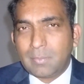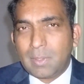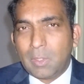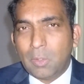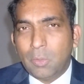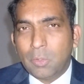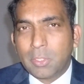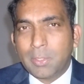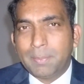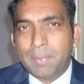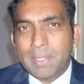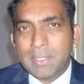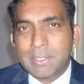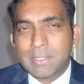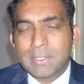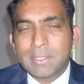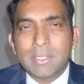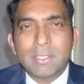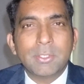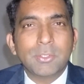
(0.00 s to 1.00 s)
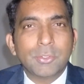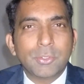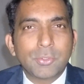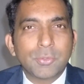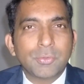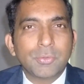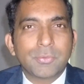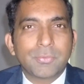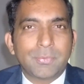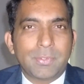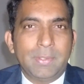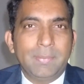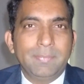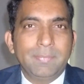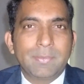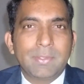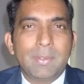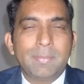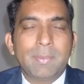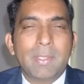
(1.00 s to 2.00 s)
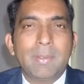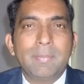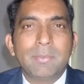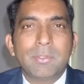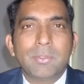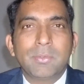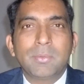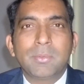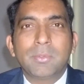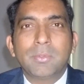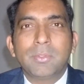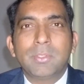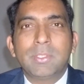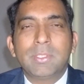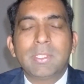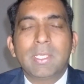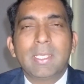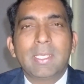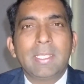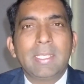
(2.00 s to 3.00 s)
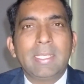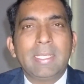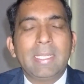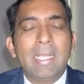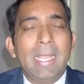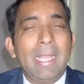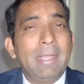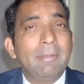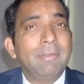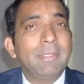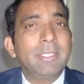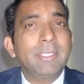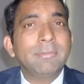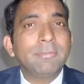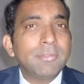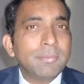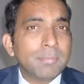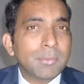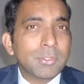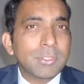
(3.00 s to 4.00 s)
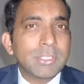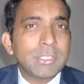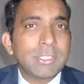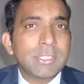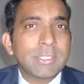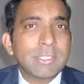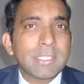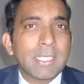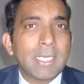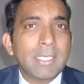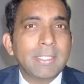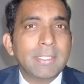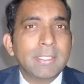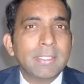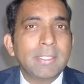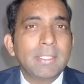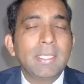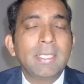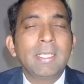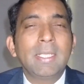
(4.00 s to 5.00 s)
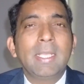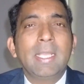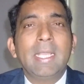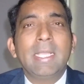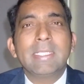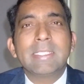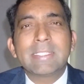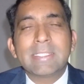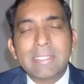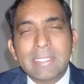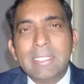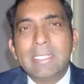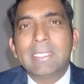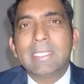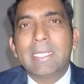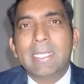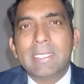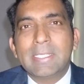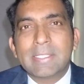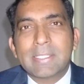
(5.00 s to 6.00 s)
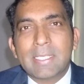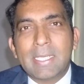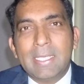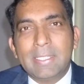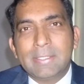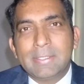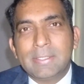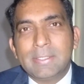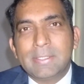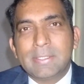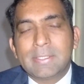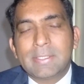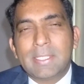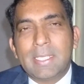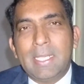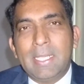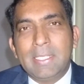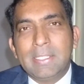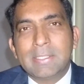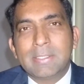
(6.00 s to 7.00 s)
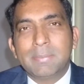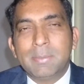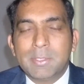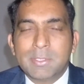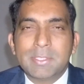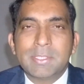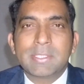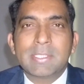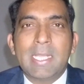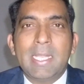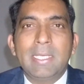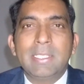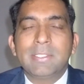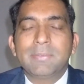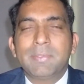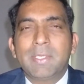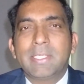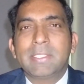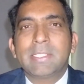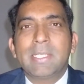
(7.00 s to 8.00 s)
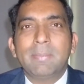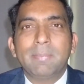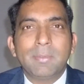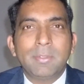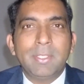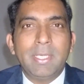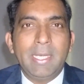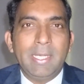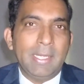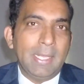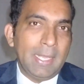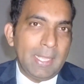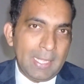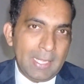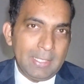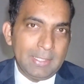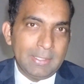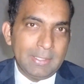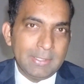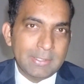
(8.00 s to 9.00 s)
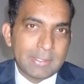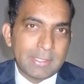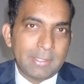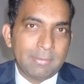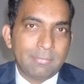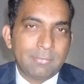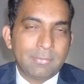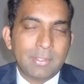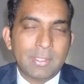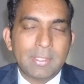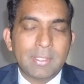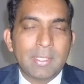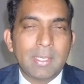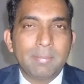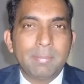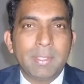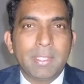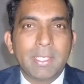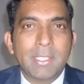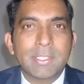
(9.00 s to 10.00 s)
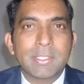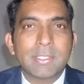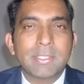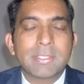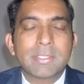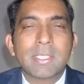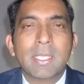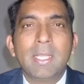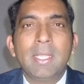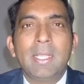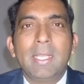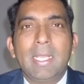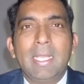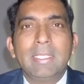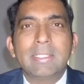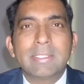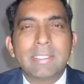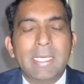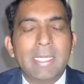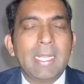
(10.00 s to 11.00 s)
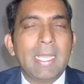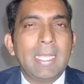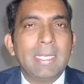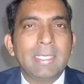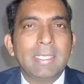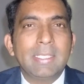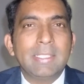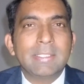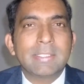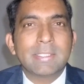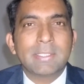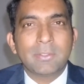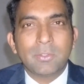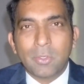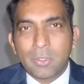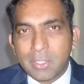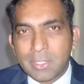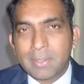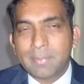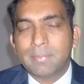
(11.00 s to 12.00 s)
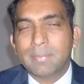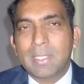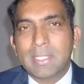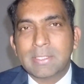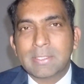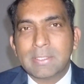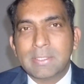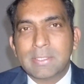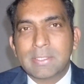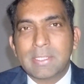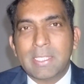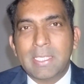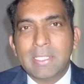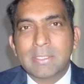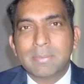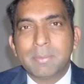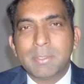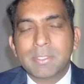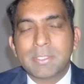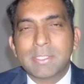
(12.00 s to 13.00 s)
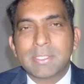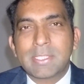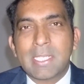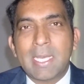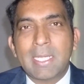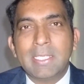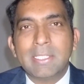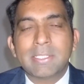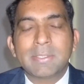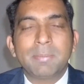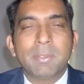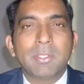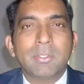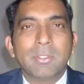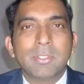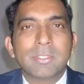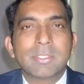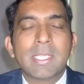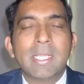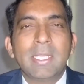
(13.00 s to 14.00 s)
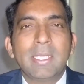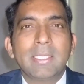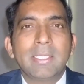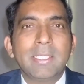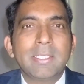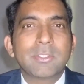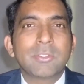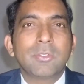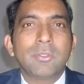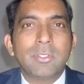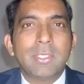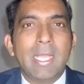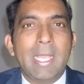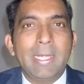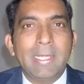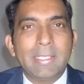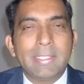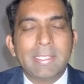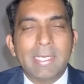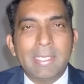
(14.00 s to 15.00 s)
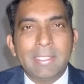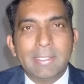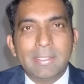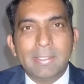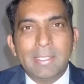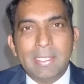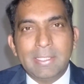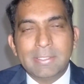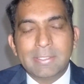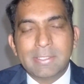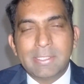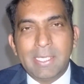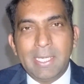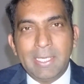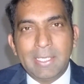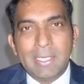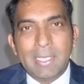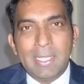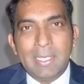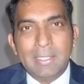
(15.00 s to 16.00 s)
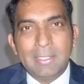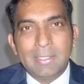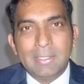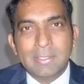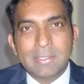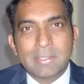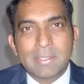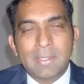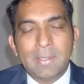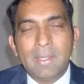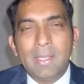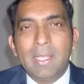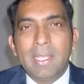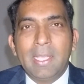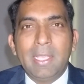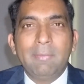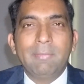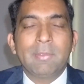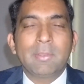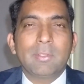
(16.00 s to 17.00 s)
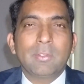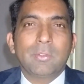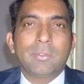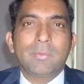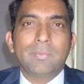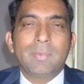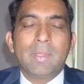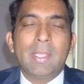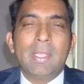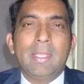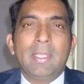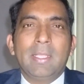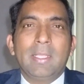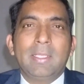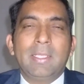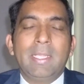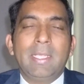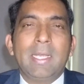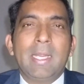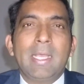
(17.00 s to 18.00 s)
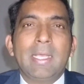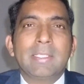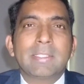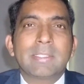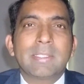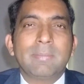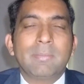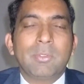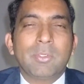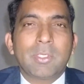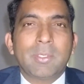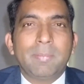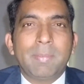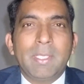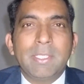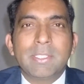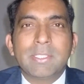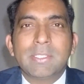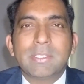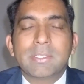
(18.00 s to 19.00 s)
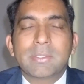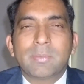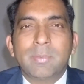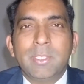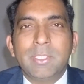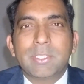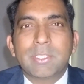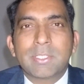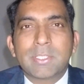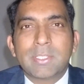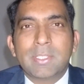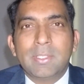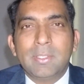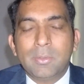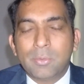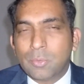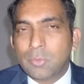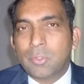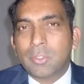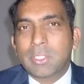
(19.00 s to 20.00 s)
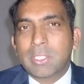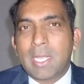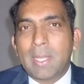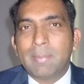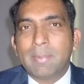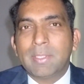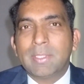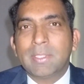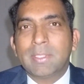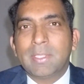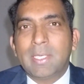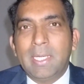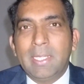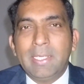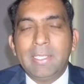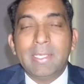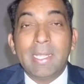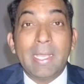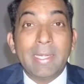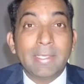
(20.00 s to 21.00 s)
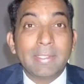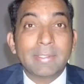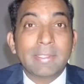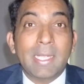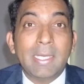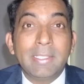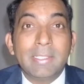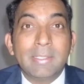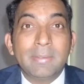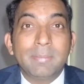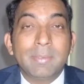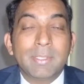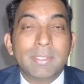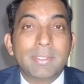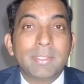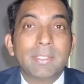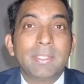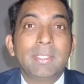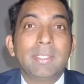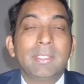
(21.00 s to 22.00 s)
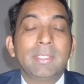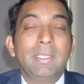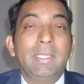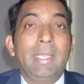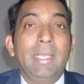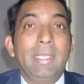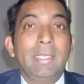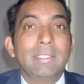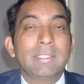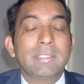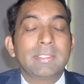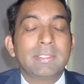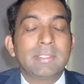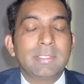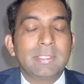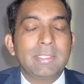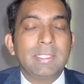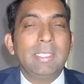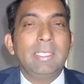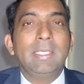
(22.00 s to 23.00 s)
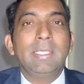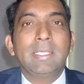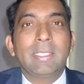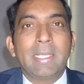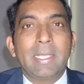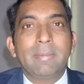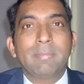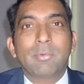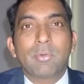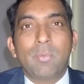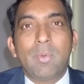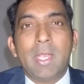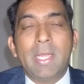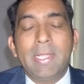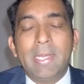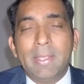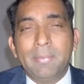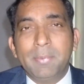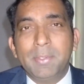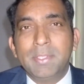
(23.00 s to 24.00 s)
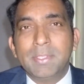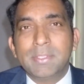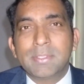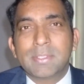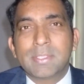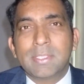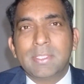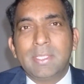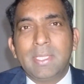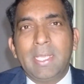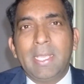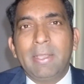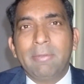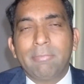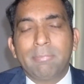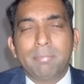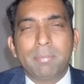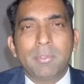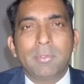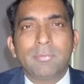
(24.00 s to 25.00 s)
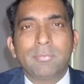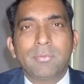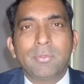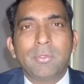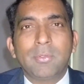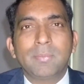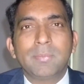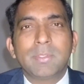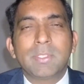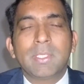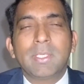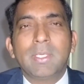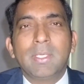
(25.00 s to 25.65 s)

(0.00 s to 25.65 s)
occupation that you choose from. Sometimes you could have a different position title and still get assessed as business analyst. For example, data analyst. I have done applications as data analyst and got them assessed as business analyst because there's no direct title as data analyst. Even though there are some occupations which do not come under any direct title, but they still can provide evidence that they have performed